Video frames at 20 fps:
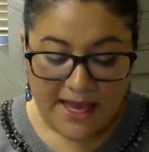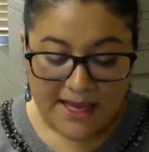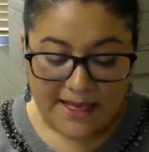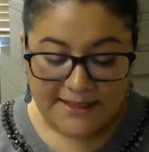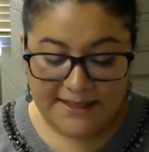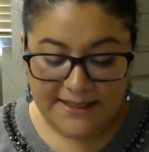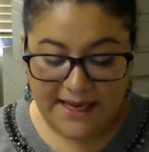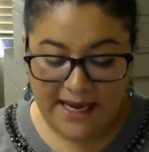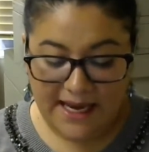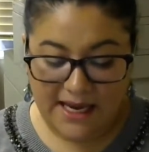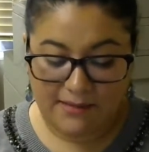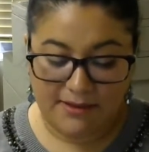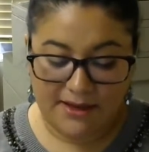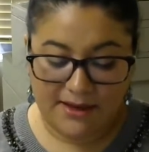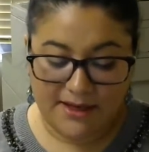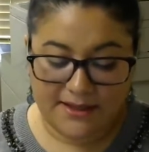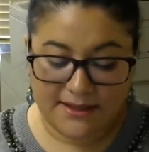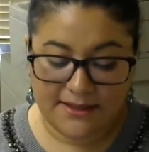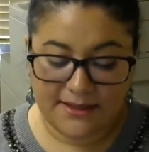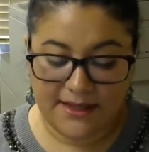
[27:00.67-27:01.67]

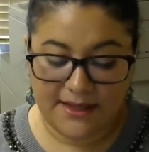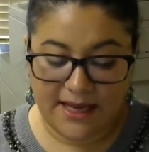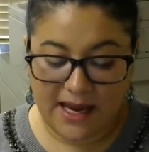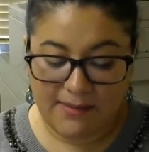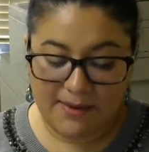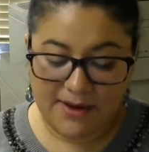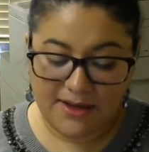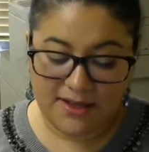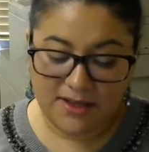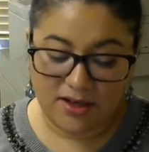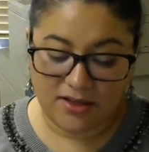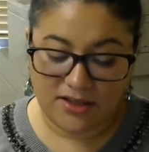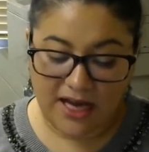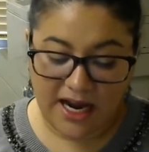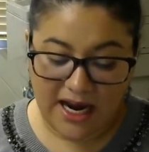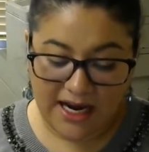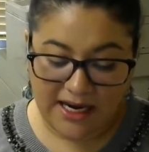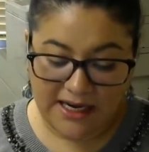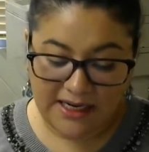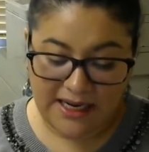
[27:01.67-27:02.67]
Scabies. Scabies are
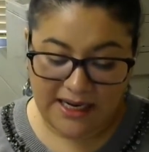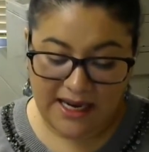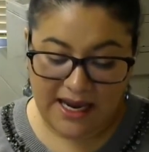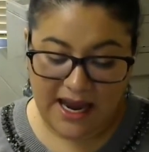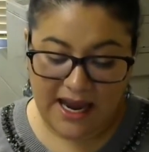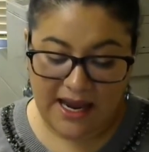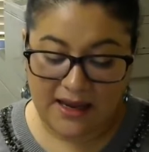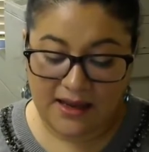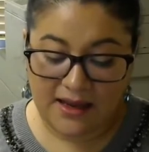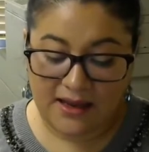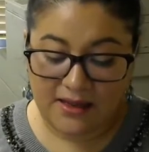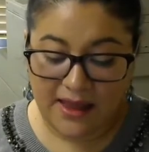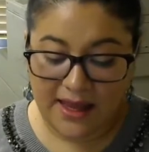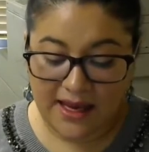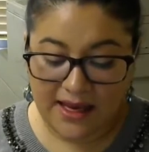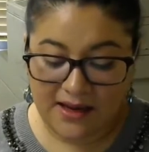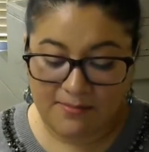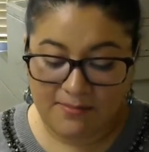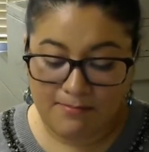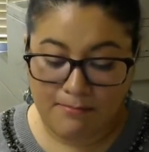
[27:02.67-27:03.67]
tiny
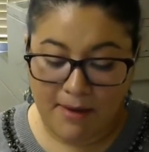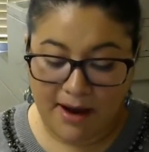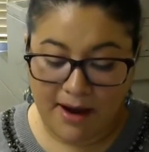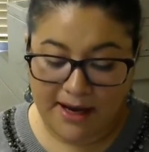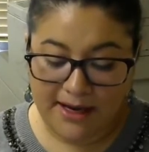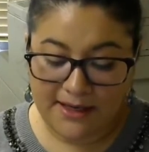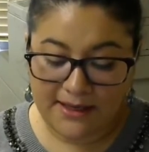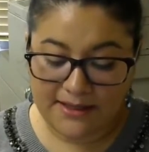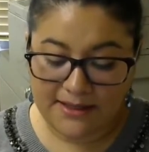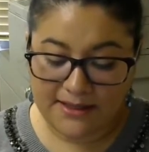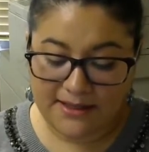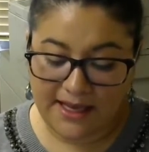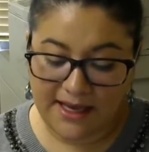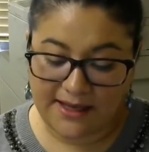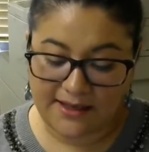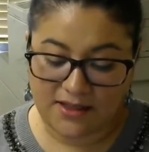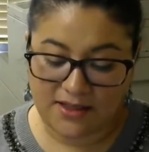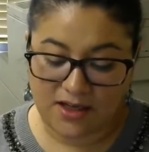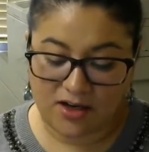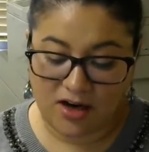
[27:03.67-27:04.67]
8-legged mites
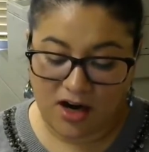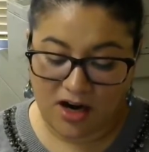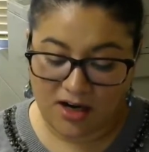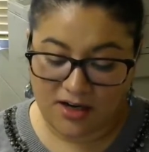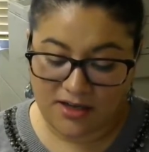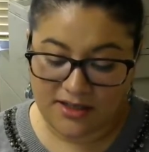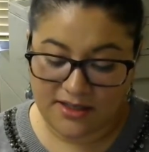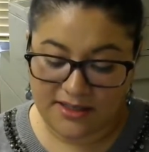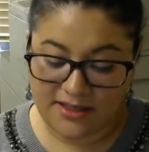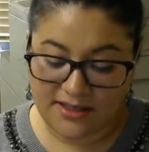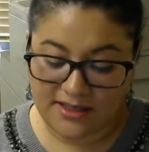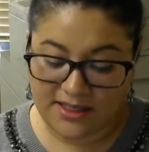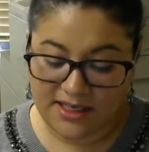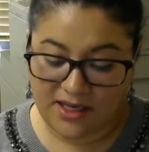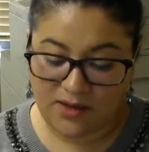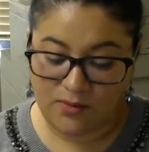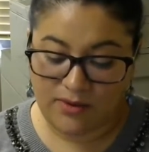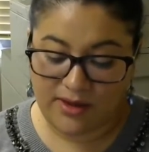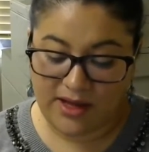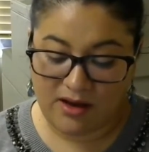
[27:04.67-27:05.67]
that are hard to
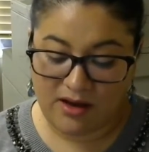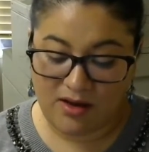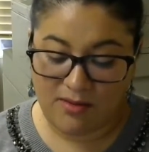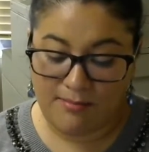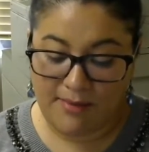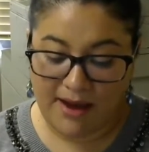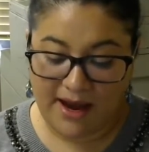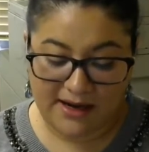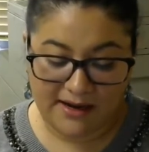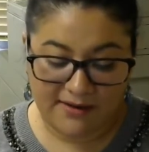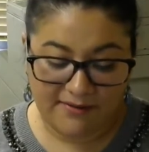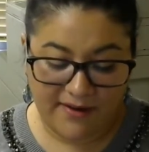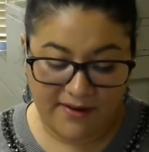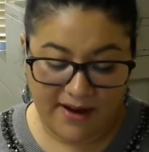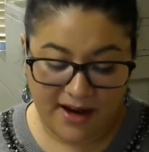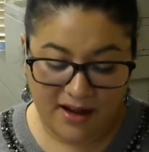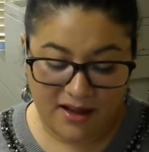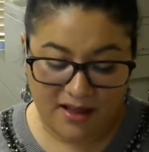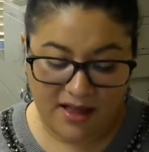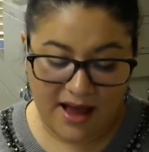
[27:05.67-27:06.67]
see without a
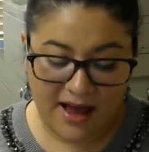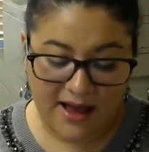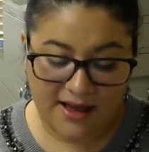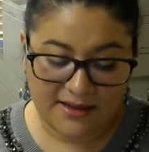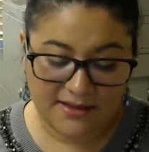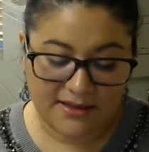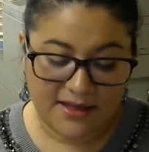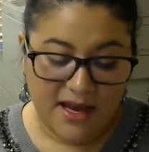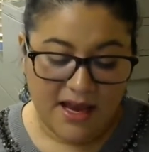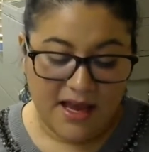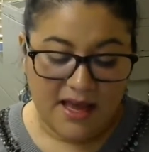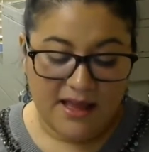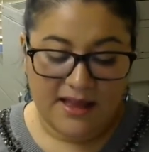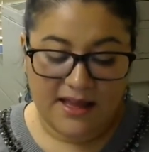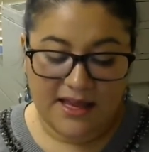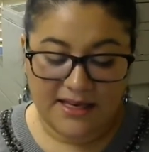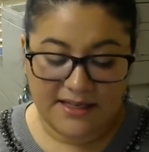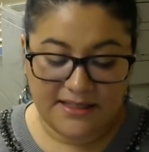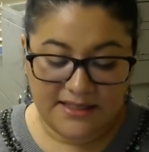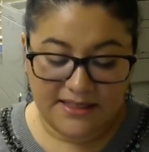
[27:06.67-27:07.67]
magnifying glass.
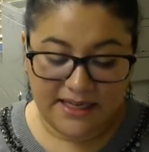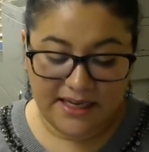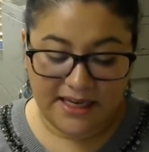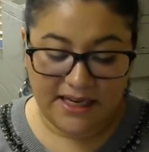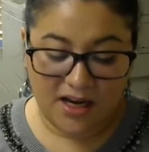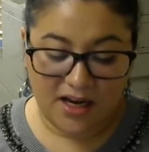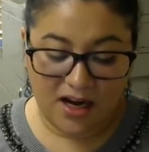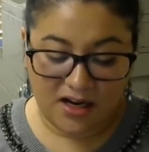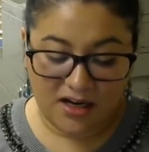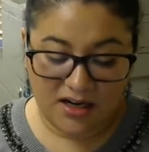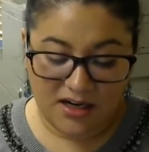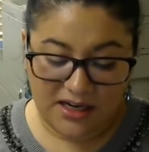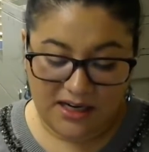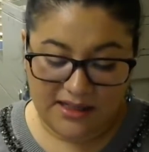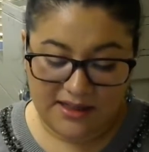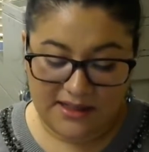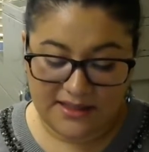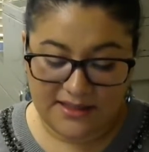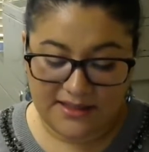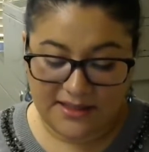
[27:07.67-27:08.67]
They dig underneath
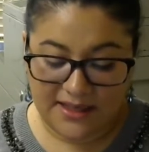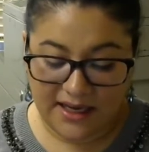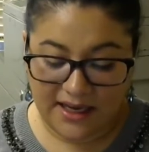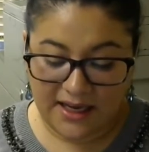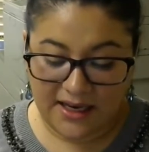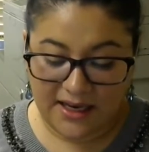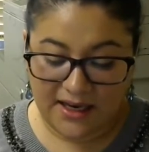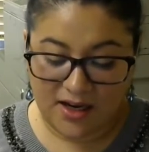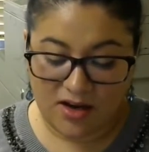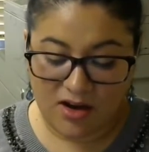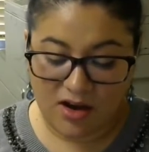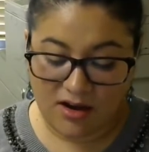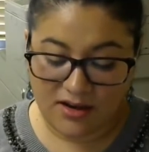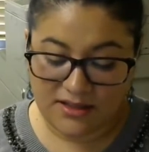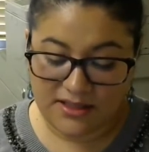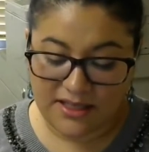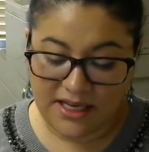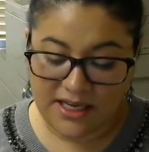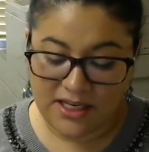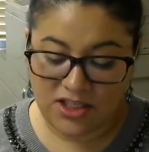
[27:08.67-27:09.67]
the skin and
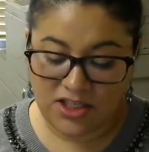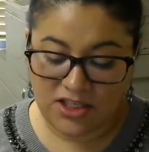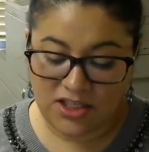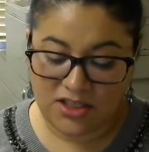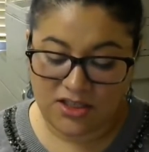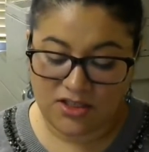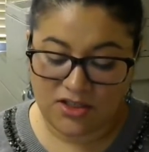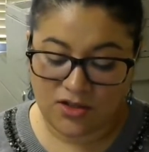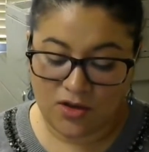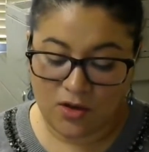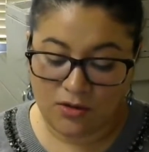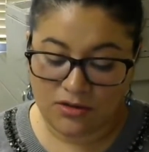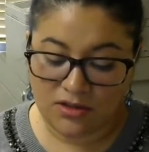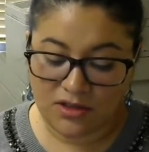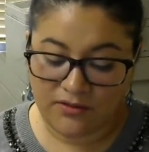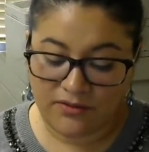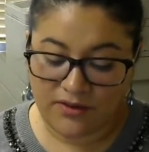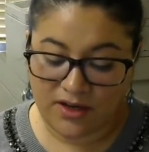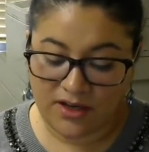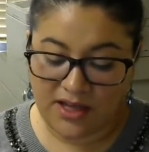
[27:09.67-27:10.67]
cause itching so
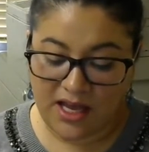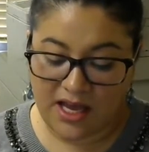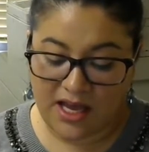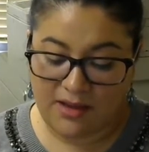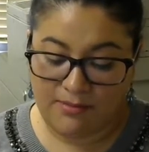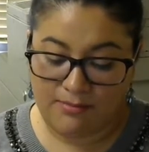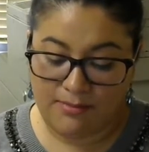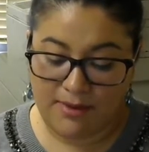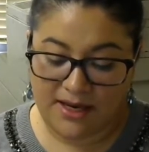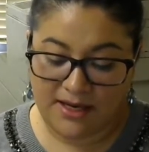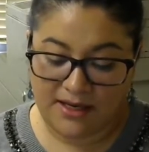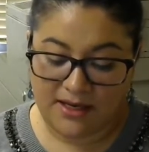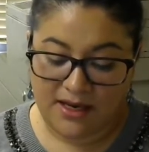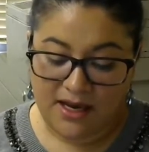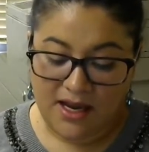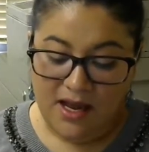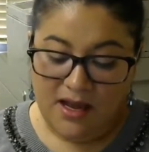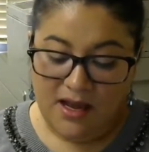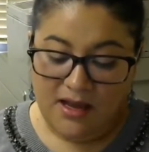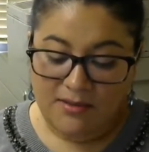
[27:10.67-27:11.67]
severe that it may
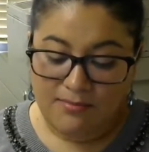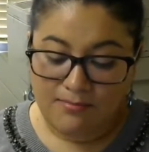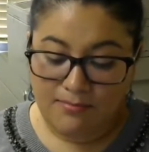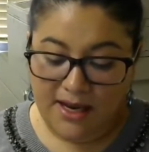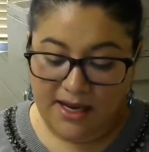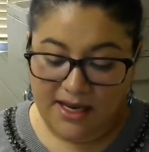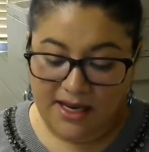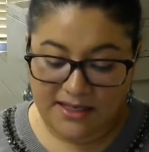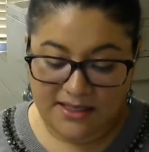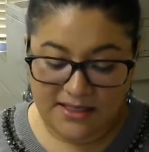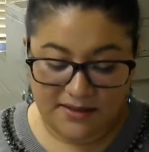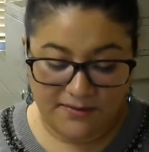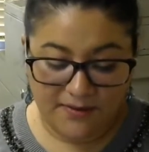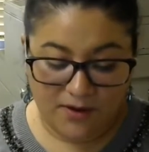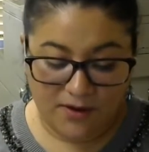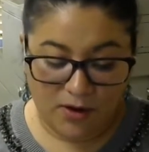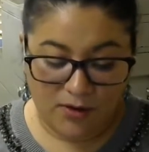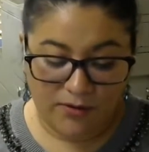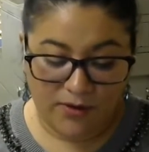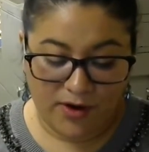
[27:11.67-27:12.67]
make it
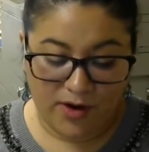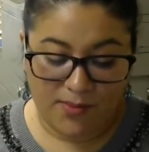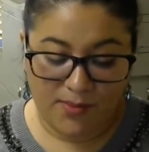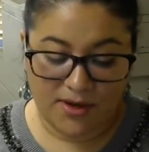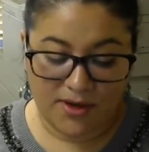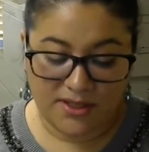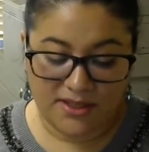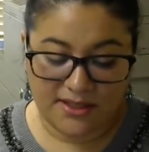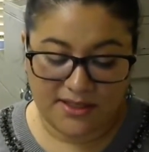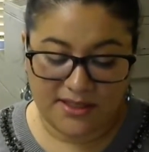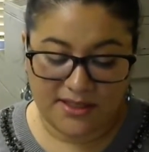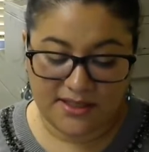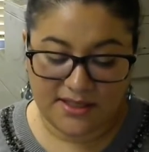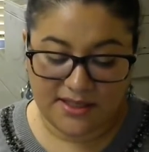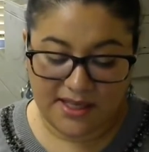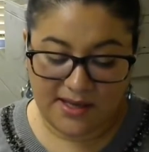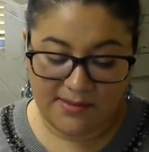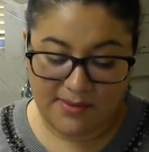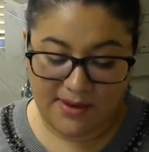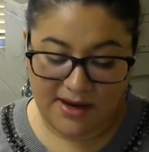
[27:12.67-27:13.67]
difficult for a person to
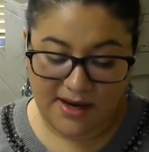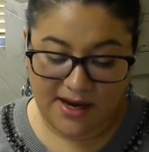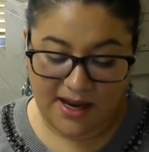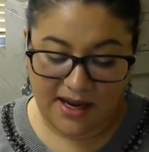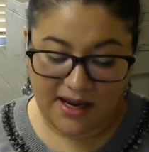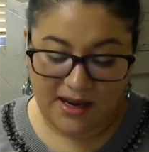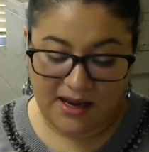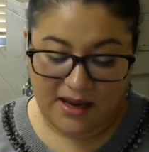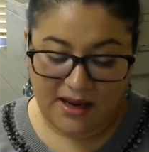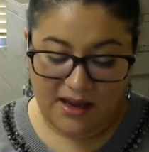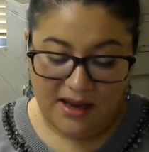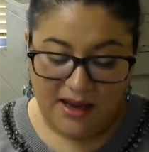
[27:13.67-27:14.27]
sleep at night.